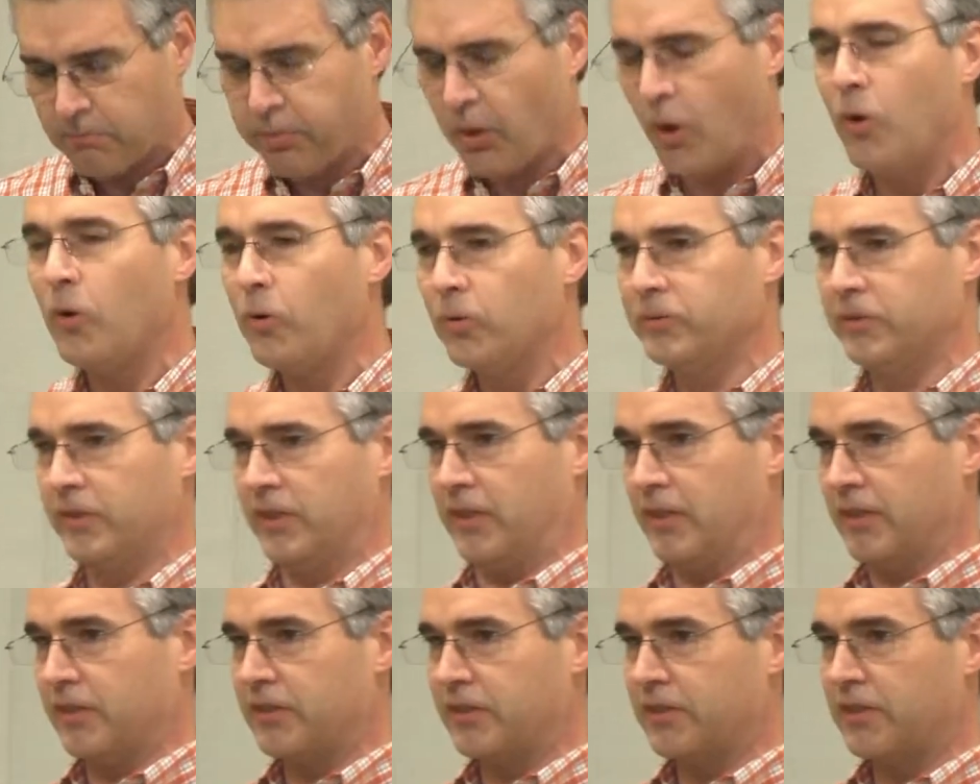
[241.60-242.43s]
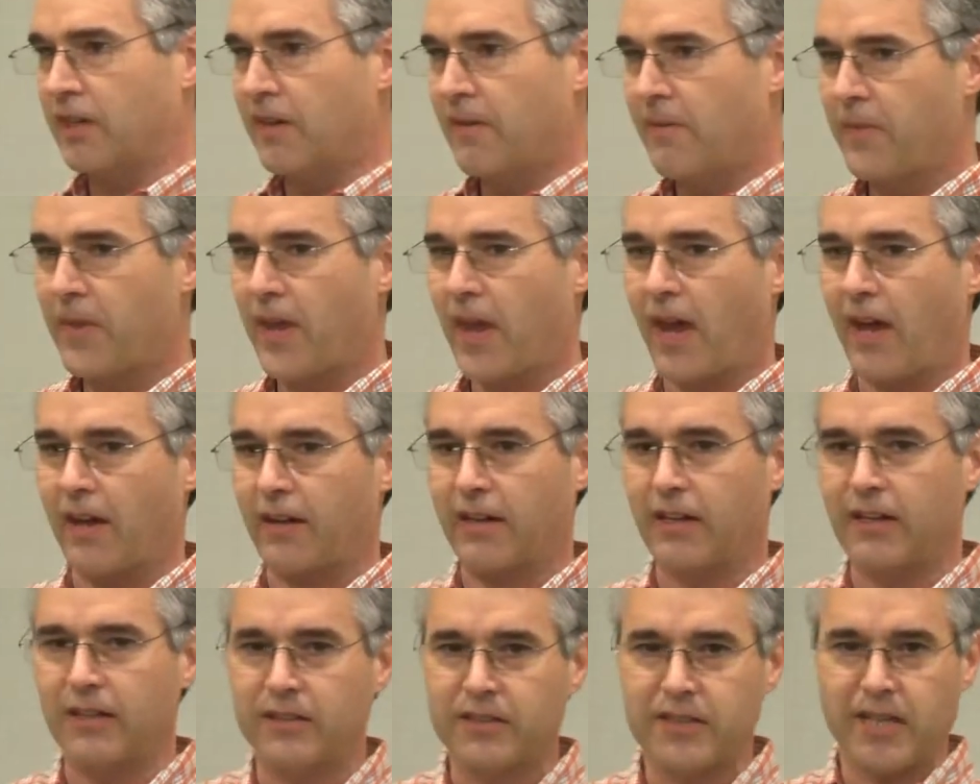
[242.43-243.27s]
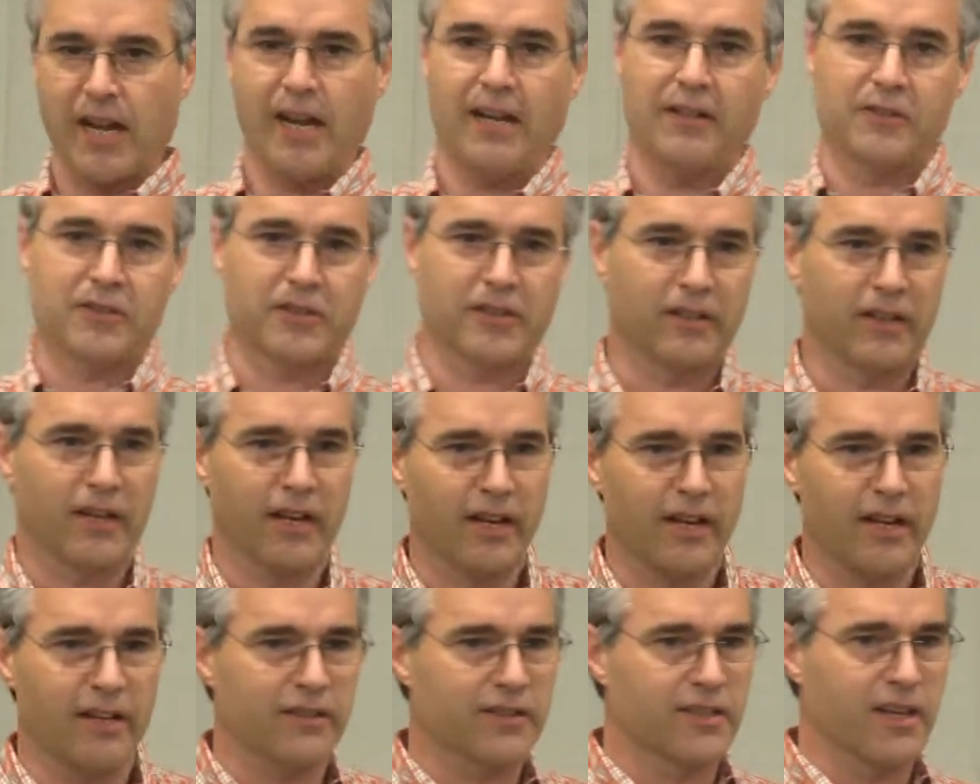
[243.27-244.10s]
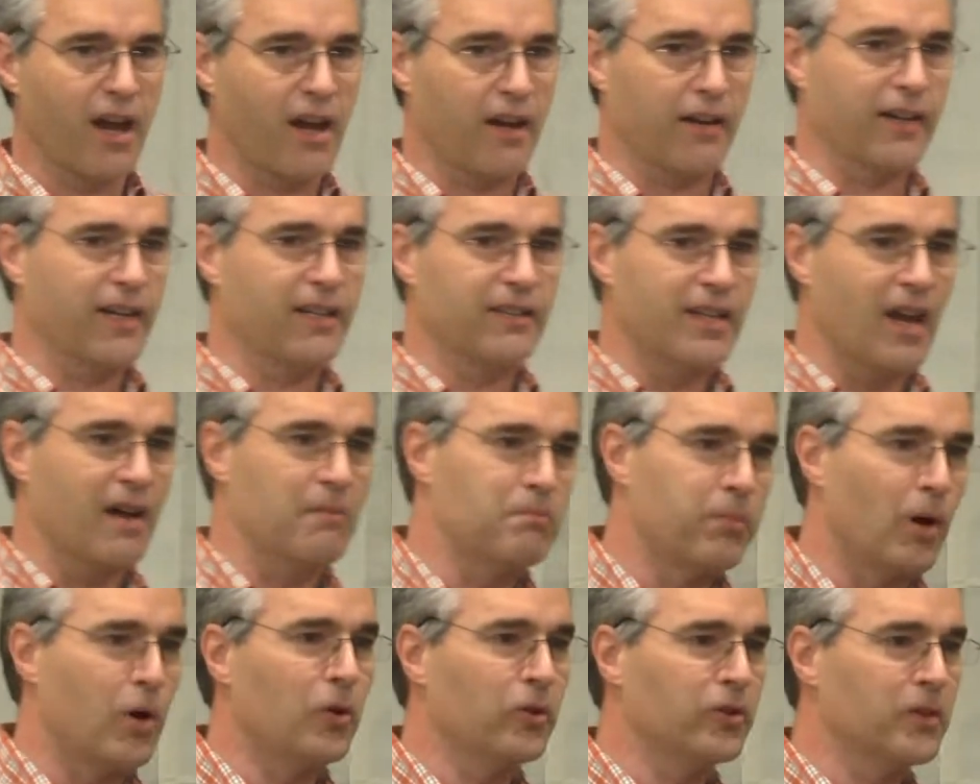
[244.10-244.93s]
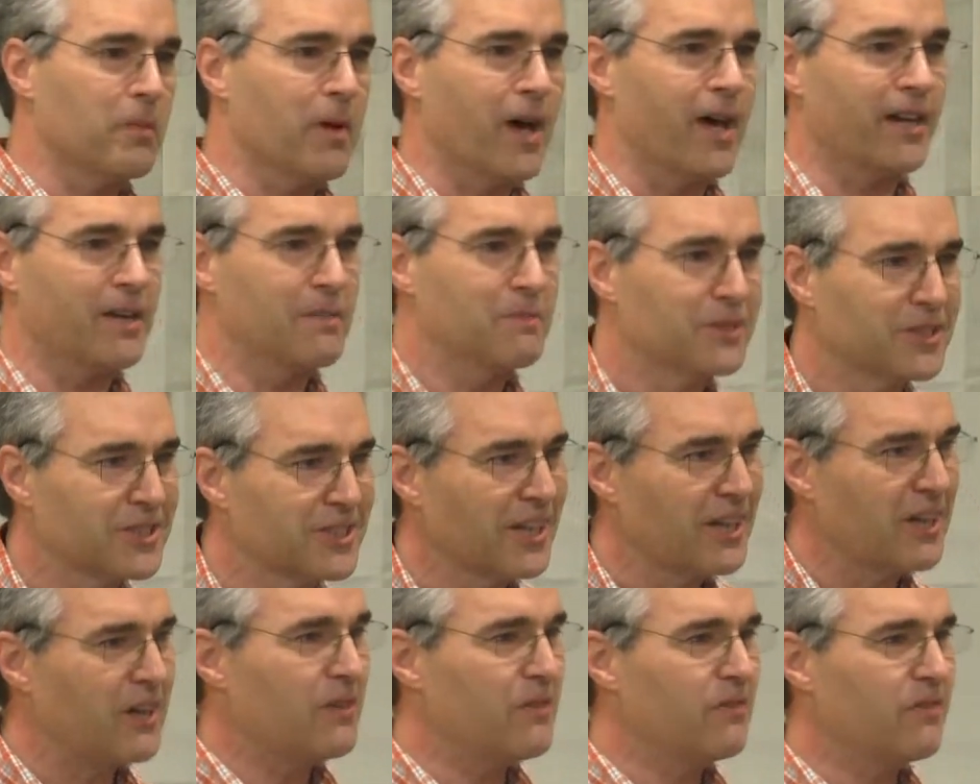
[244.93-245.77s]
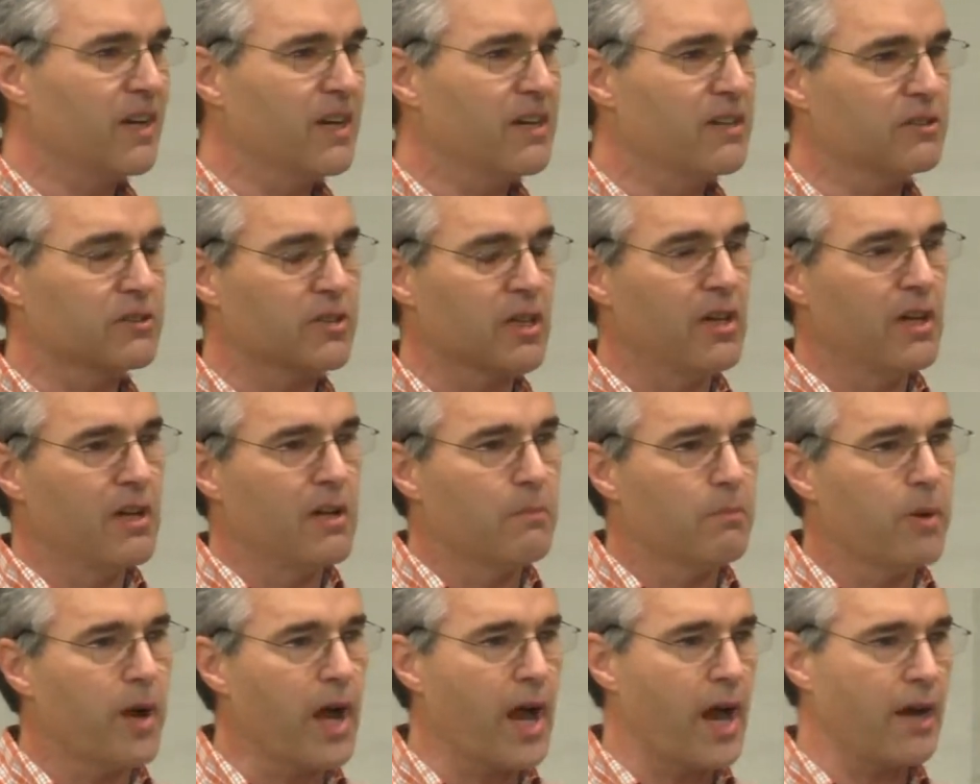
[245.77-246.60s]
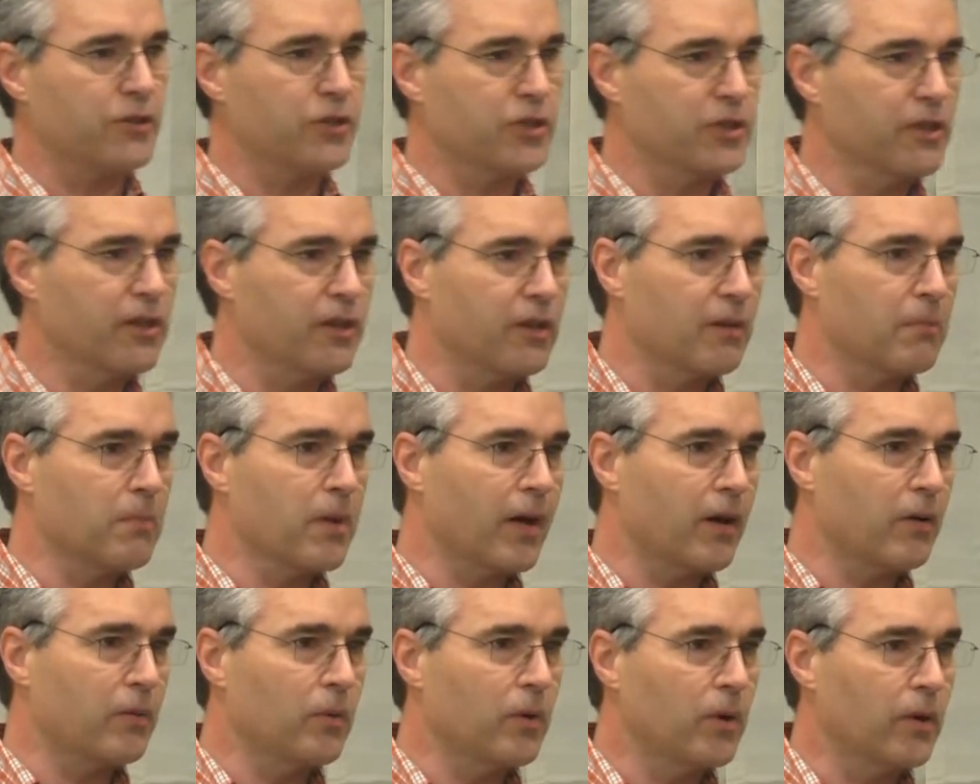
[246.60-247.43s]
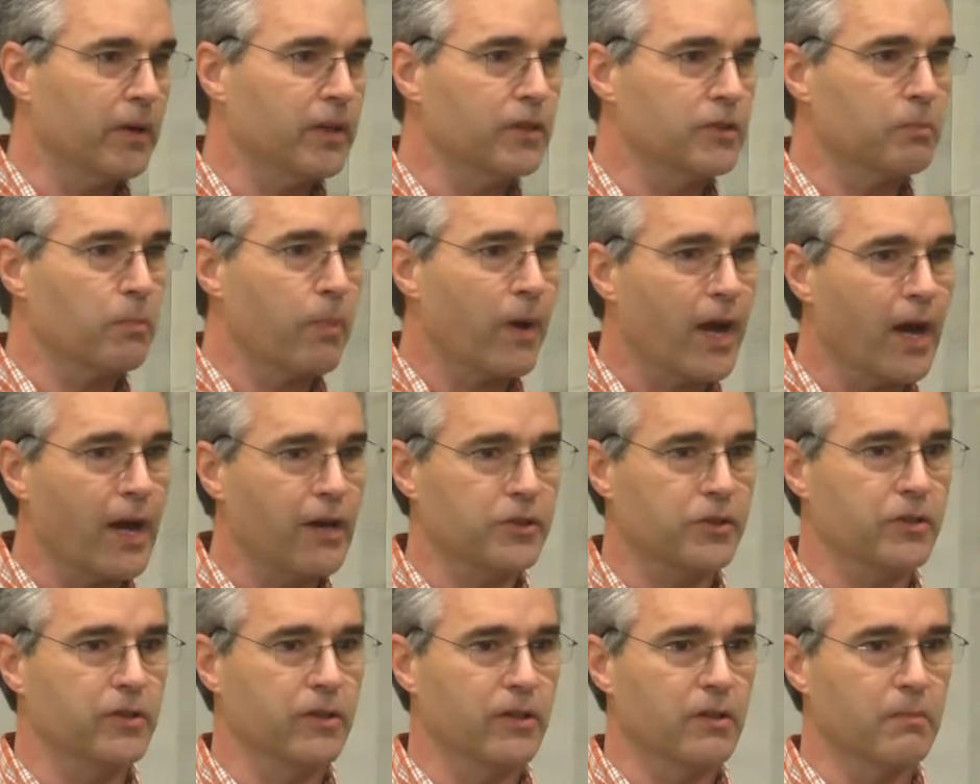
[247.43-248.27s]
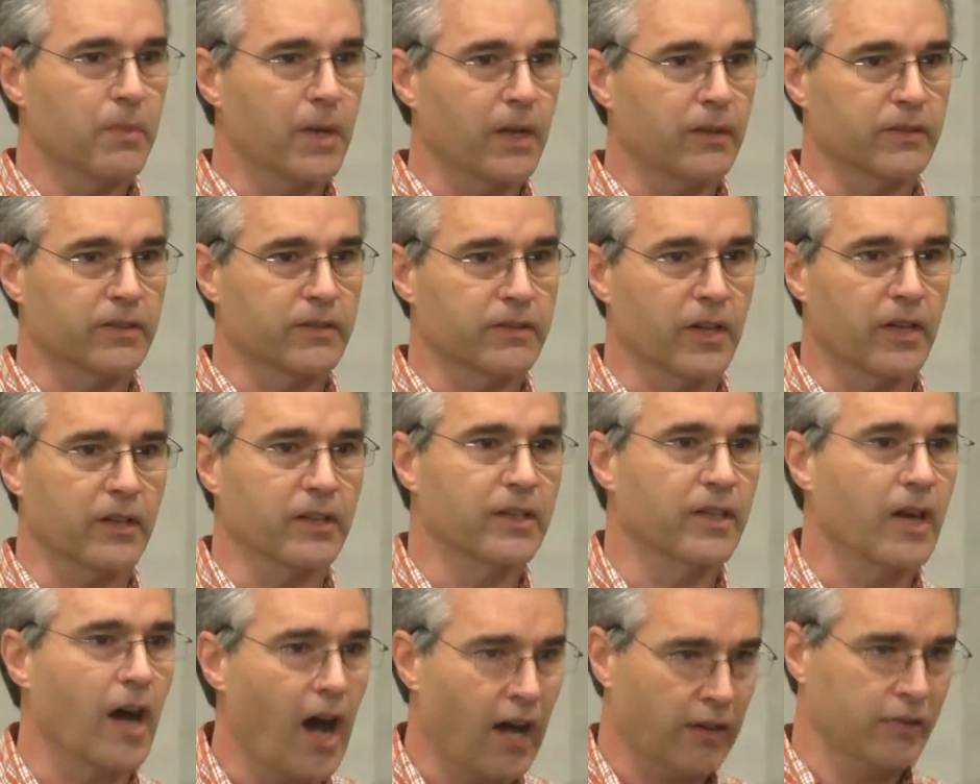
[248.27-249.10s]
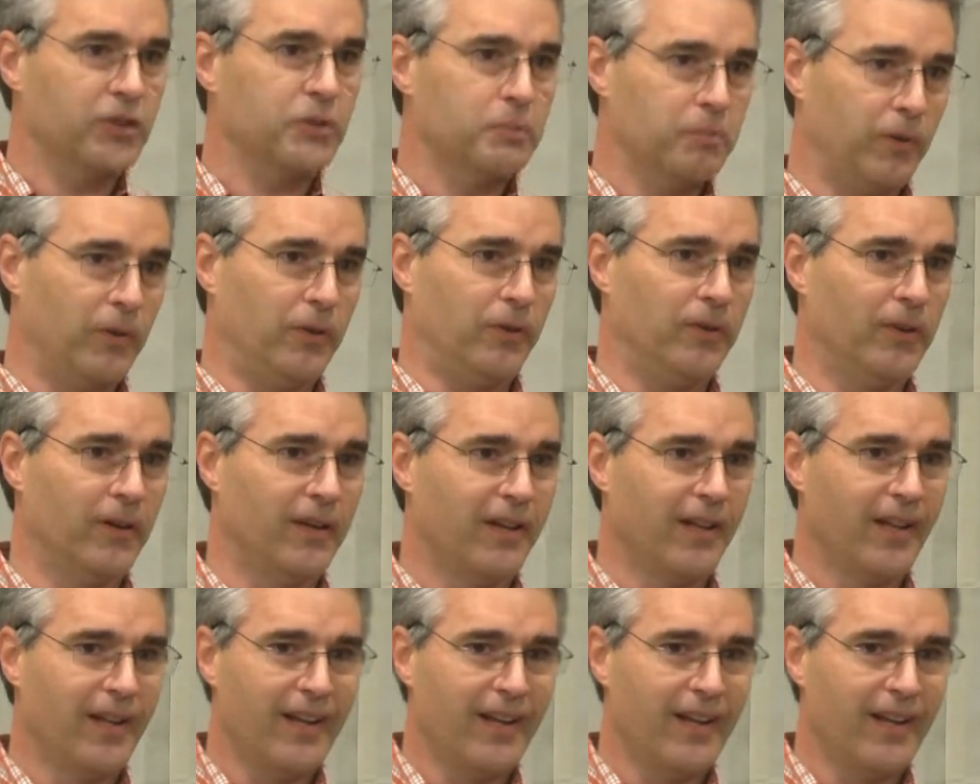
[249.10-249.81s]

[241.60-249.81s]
boldness, that intensity. He's not bold about himself. He's passionate about what? He's passionate about the gospel.